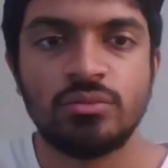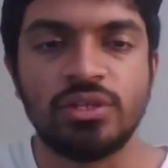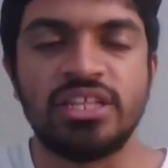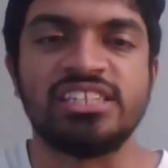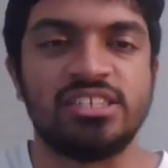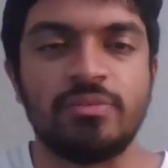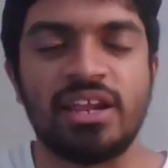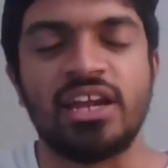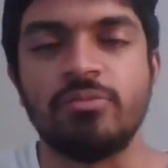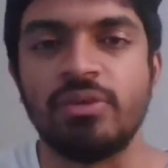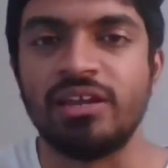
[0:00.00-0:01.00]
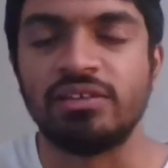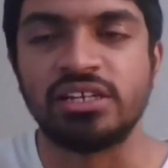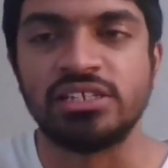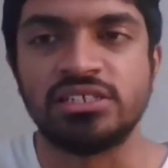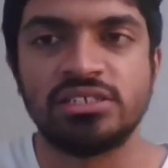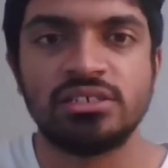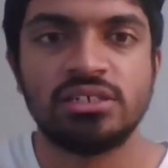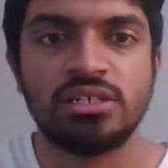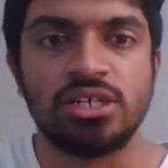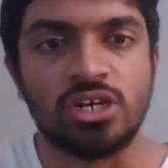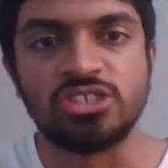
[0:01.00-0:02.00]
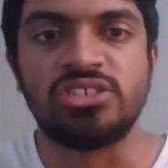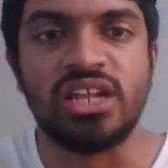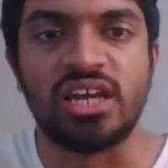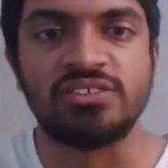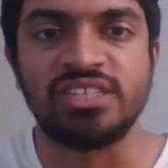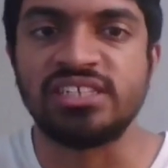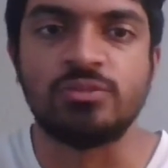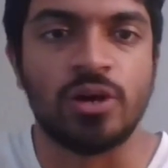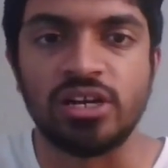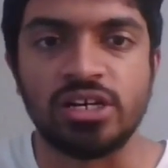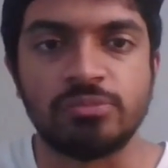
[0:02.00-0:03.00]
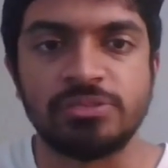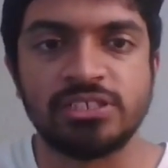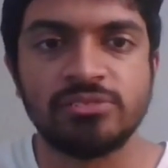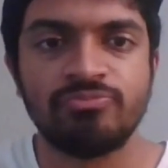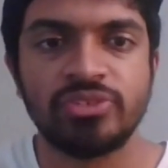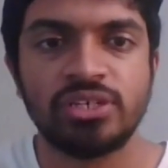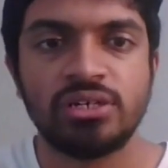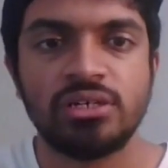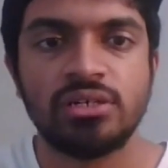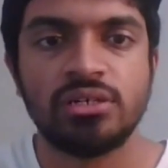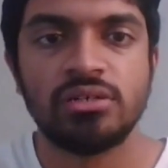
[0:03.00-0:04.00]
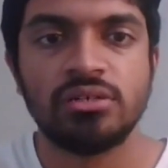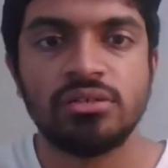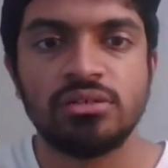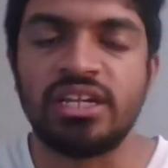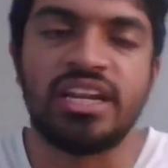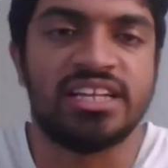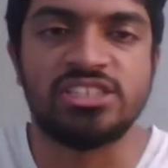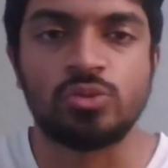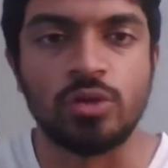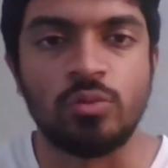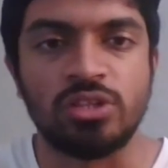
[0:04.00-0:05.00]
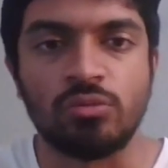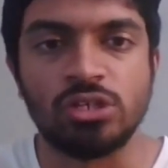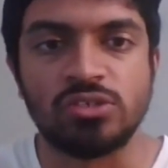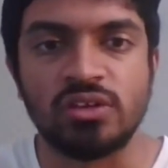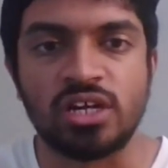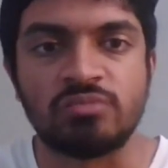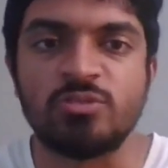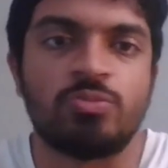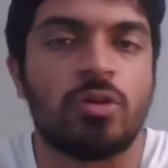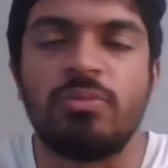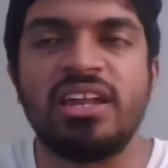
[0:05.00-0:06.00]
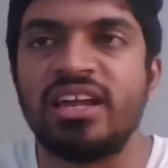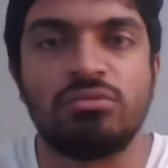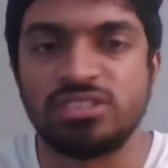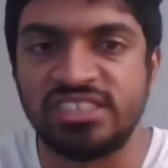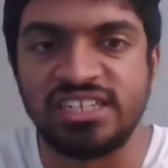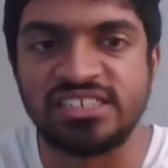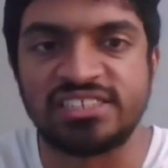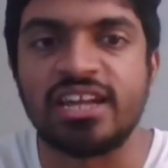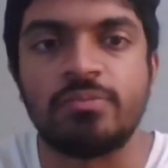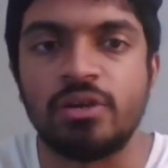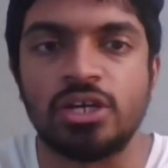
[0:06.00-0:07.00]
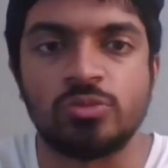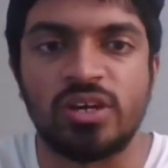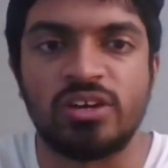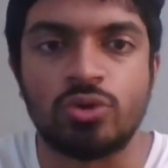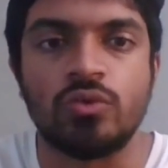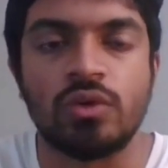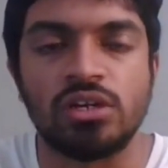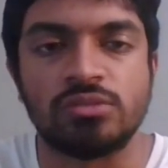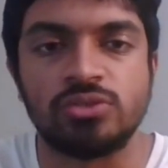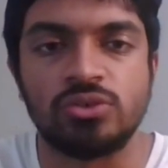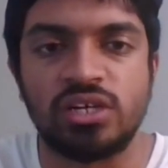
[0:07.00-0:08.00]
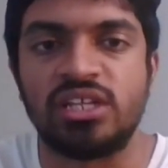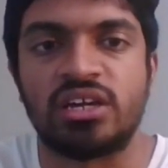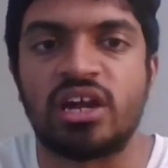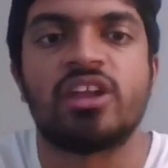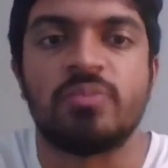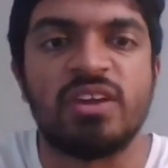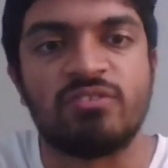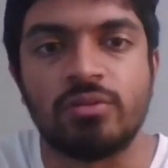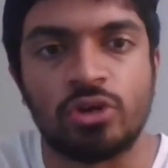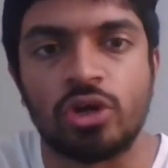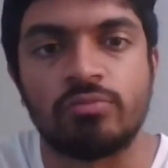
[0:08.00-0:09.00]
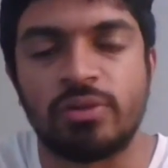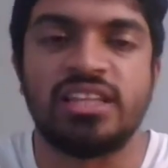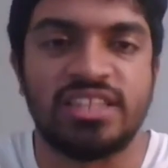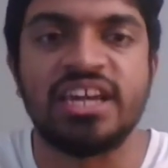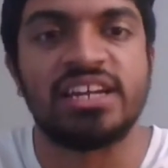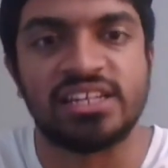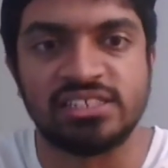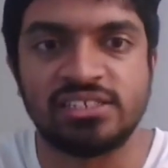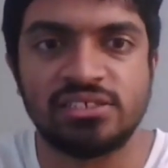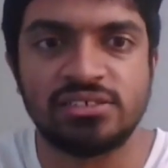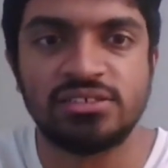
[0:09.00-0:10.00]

With AC Milan, I believe it is. Australia have 6 World Cups. The next one with the most World Cups is probably India and West Indies tied because we have 2 World Cups together. Correct me if I'm wrong, but I think it is.